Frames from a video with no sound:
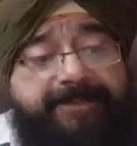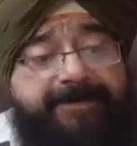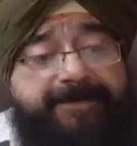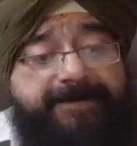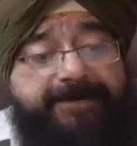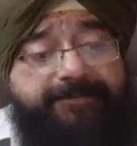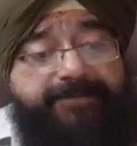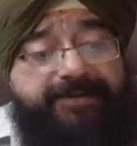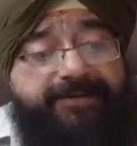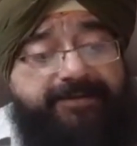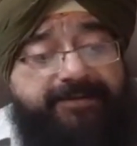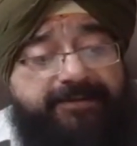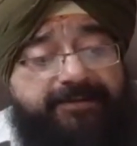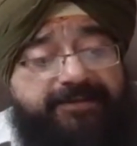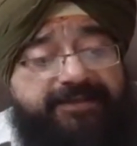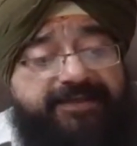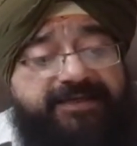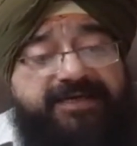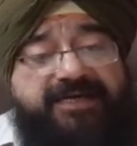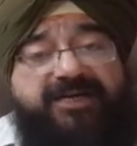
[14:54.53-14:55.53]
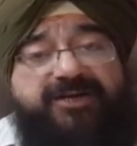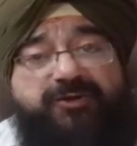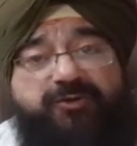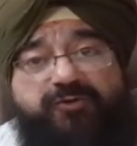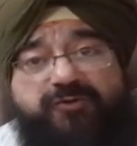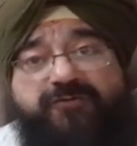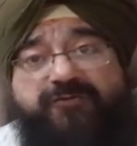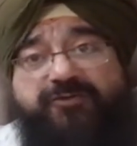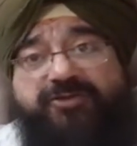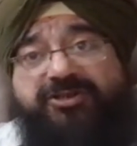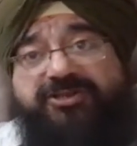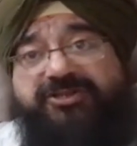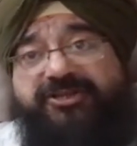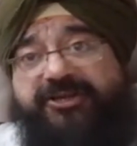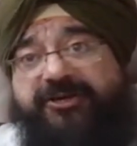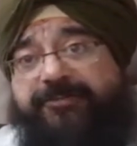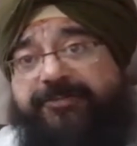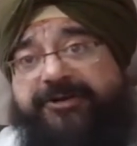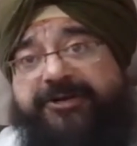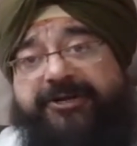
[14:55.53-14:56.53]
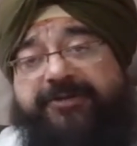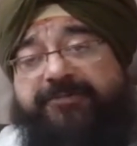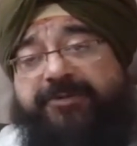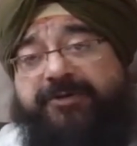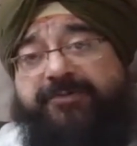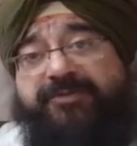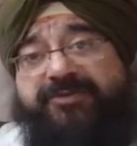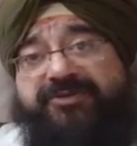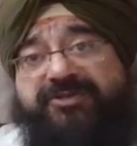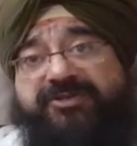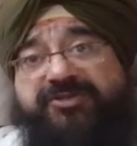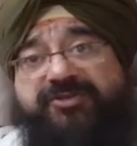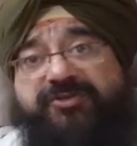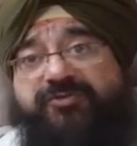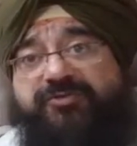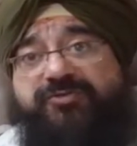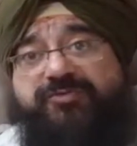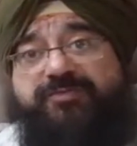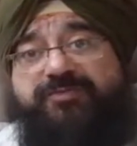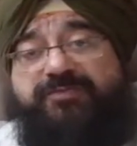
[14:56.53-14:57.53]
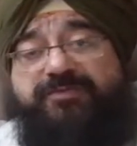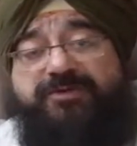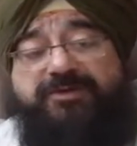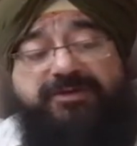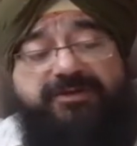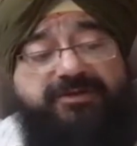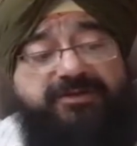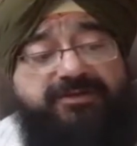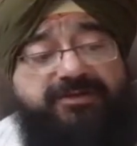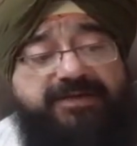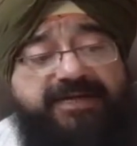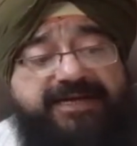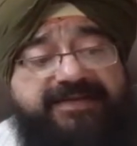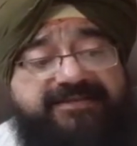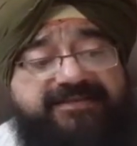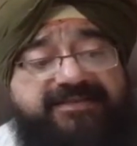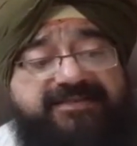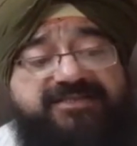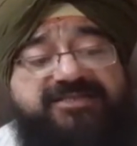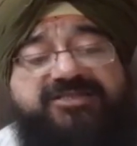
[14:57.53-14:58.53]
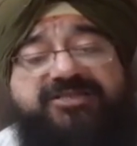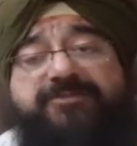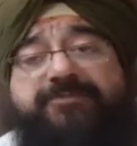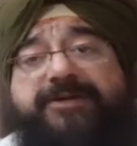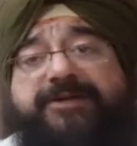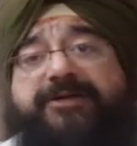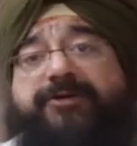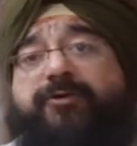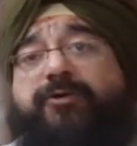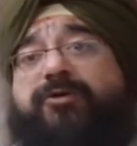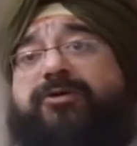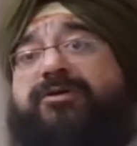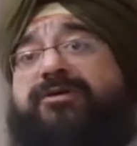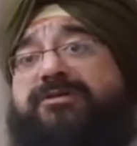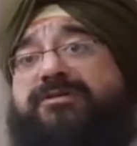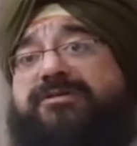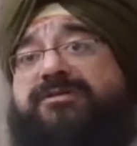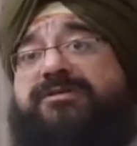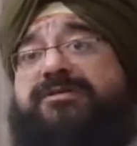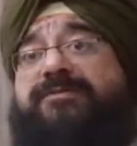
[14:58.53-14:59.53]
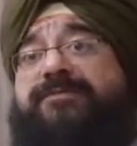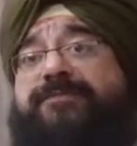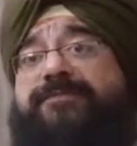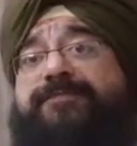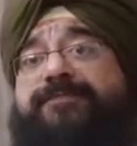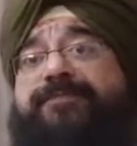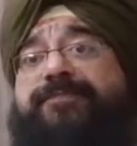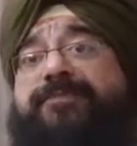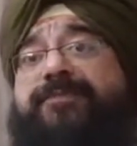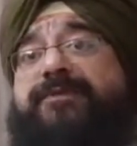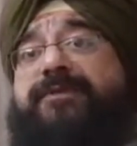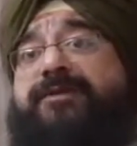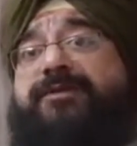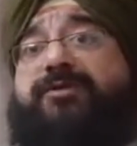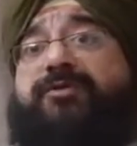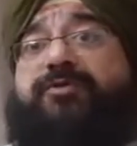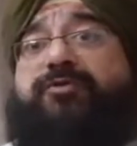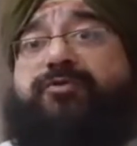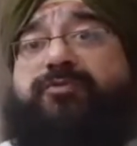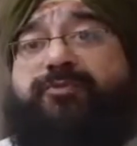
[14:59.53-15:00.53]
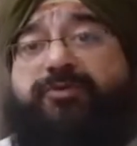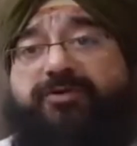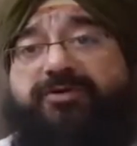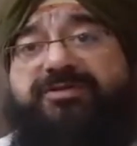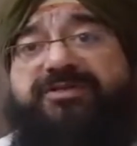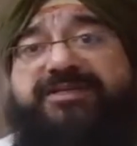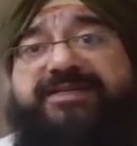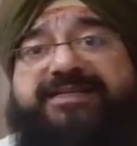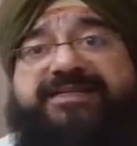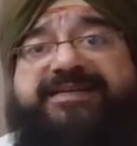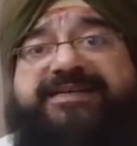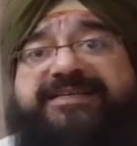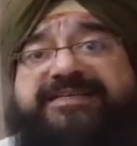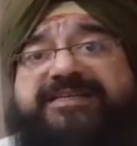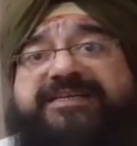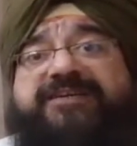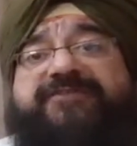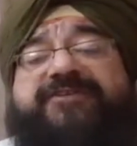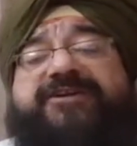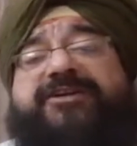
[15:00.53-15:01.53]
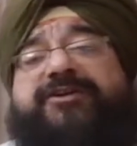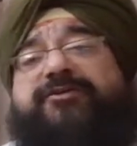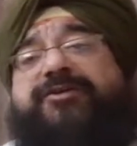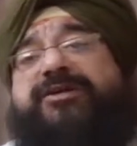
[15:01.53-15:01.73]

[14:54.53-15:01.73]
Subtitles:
I mean, they are used for the therapeutic purposes, used as suggested by doctors. So because it has a heating effect, you